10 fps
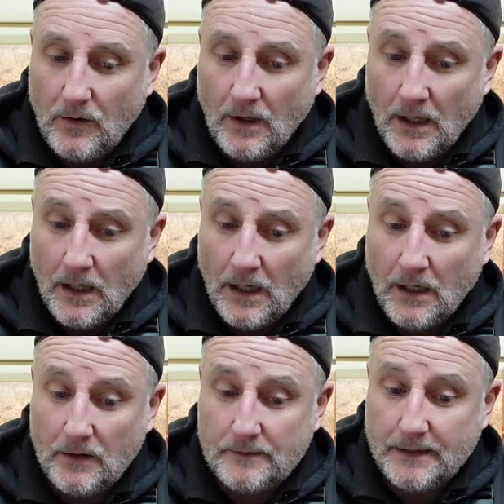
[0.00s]

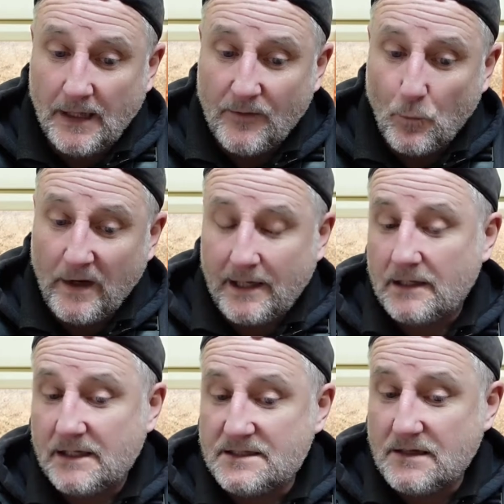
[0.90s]
And the
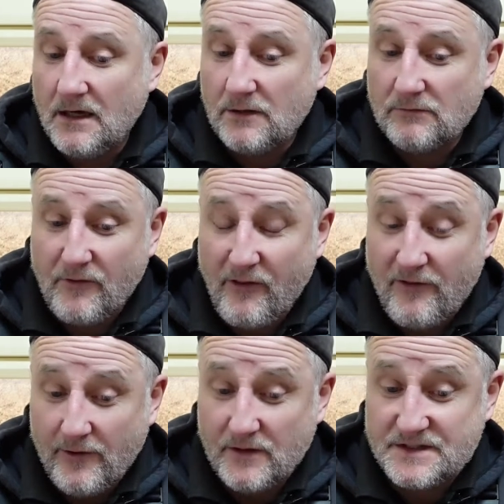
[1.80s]
width is
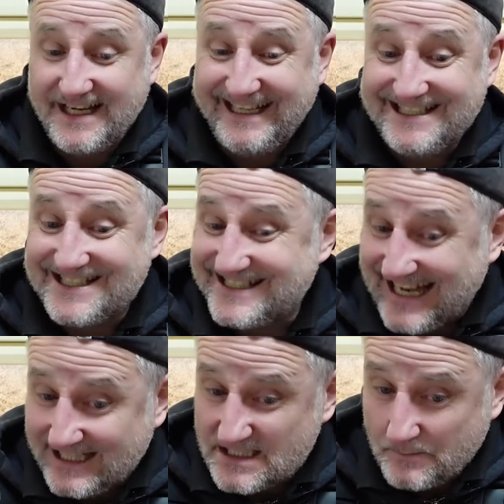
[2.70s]
113
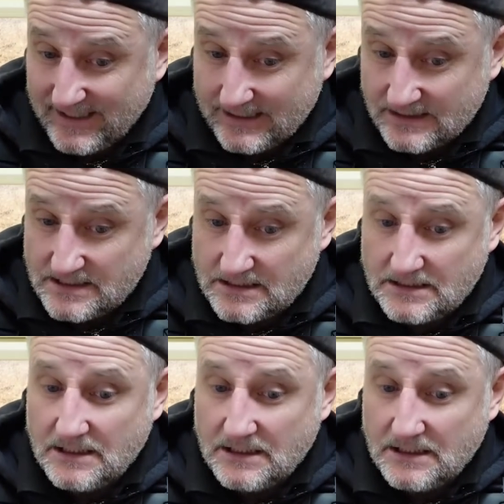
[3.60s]
centimeters.